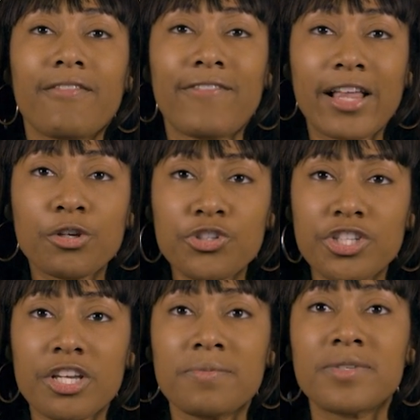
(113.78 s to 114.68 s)

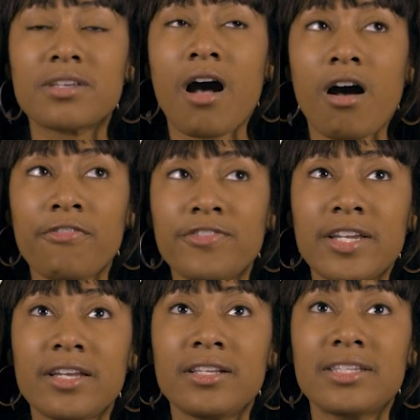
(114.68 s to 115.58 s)
Fellowships
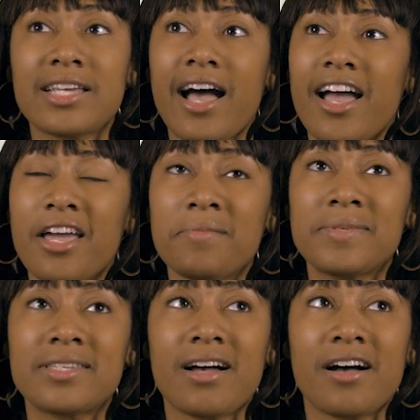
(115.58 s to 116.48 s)

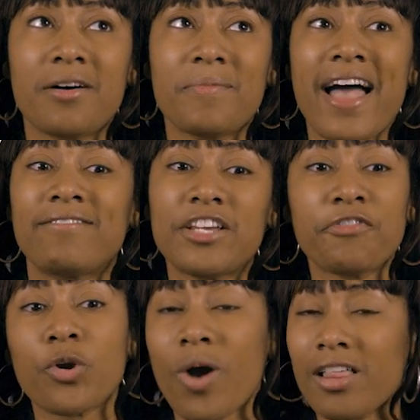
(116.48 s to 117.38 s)
oftentimes have
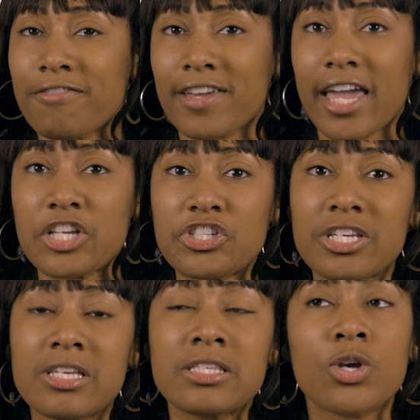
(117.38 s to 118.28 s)
different
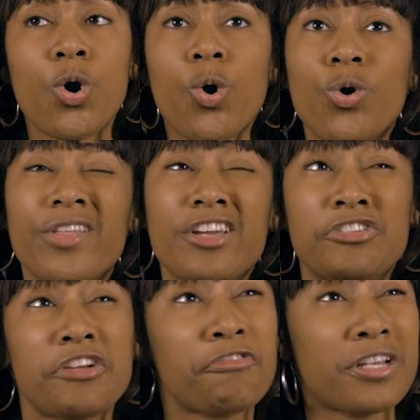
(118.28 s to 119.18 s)
qualifications, or there are
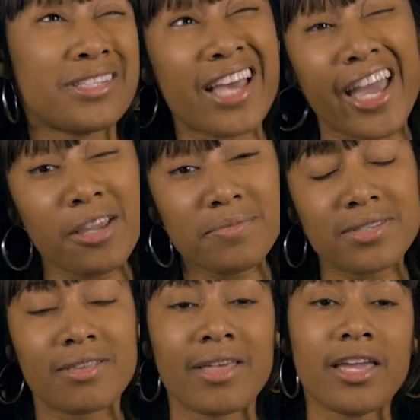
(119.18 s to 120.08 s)
different
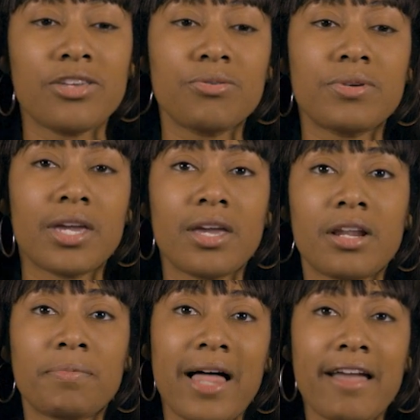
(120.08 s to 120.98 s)
types that you can
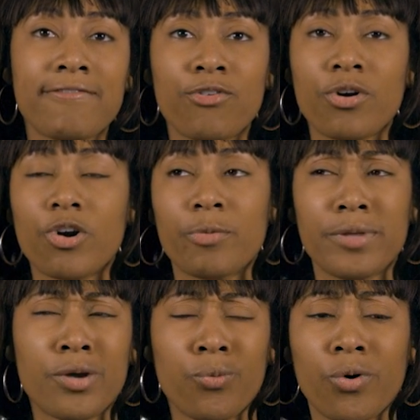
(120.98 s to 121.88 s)
apply for or
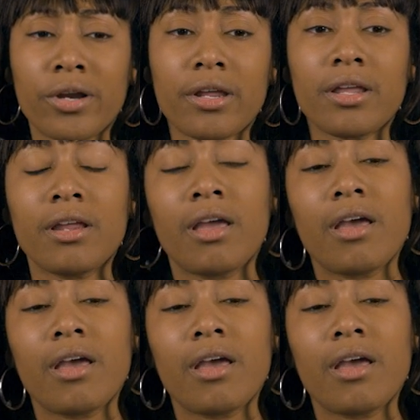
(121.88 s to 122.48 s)
be awarded.